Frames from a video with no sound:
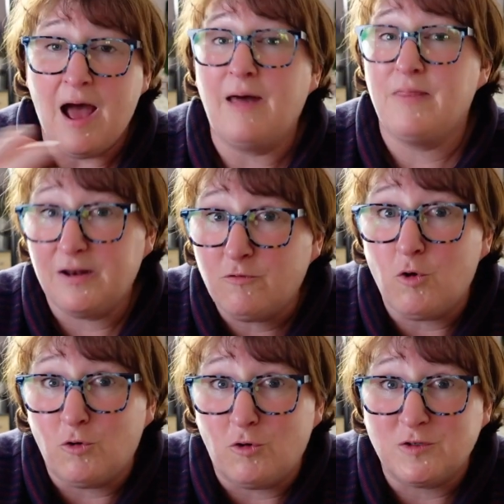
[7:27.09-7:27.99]
And then of
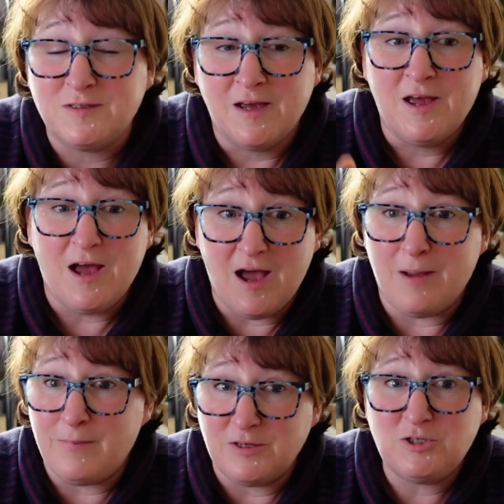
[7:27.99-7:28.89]
course
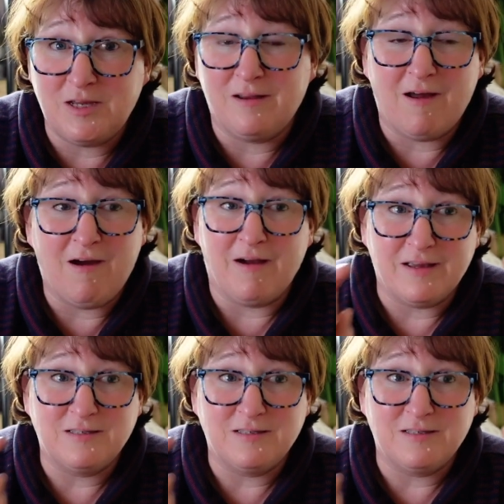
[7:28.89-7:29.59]
she and I,